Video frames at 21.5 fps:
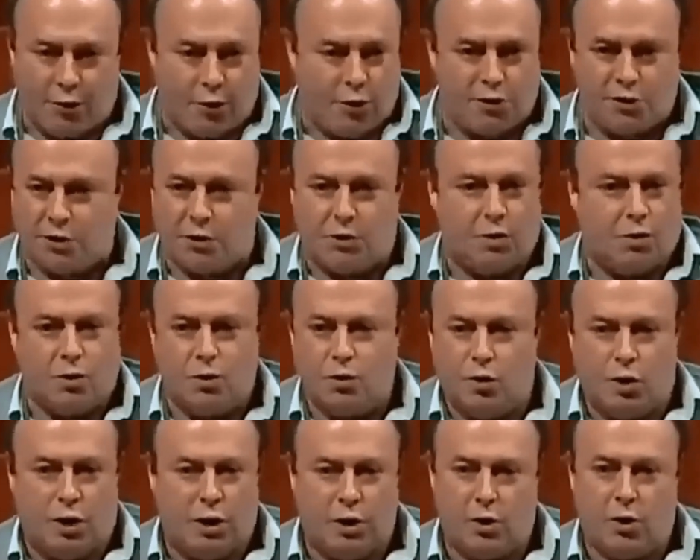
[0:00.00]
refused
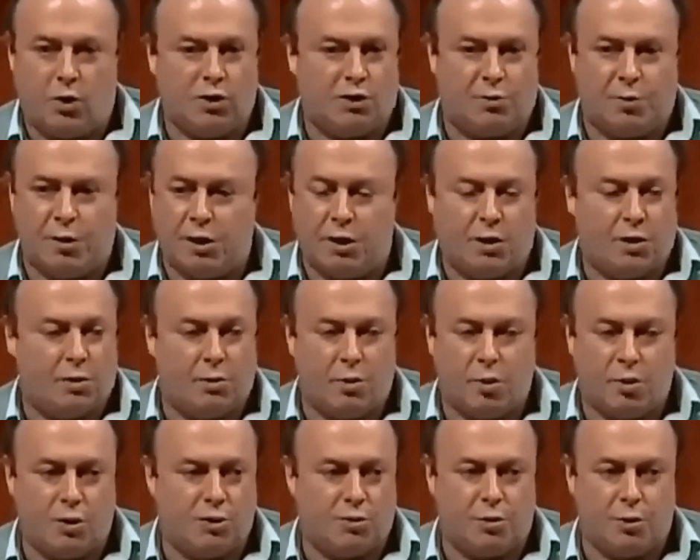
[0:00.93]
to read or speak in a
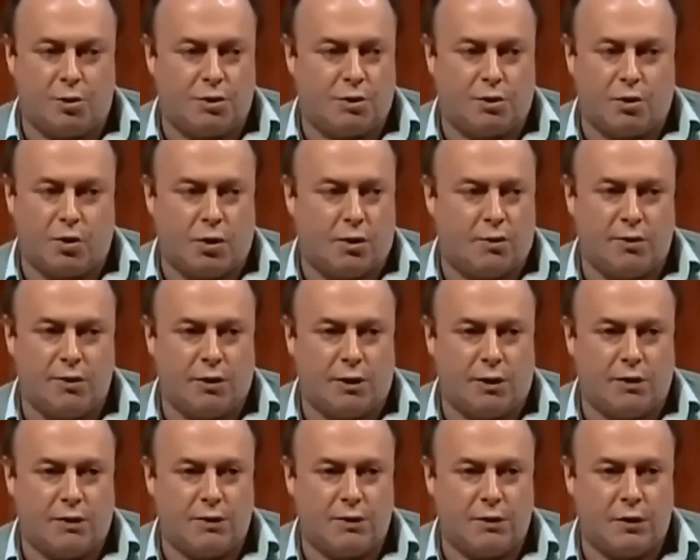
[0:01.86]
Borders bookstore ever
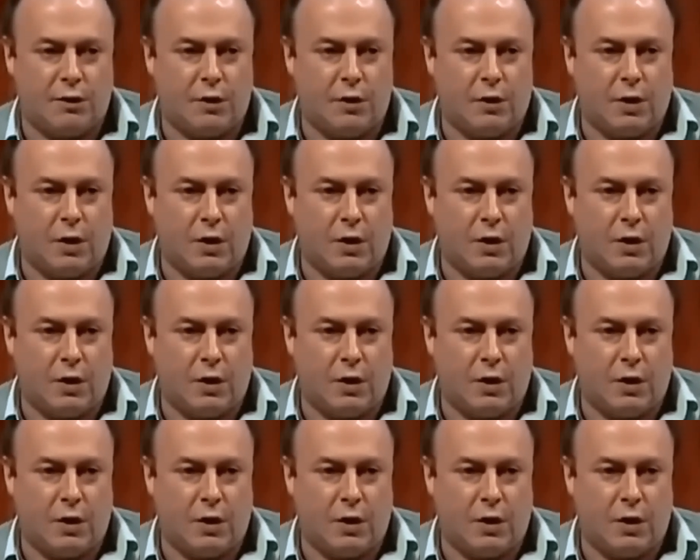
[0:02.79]
since.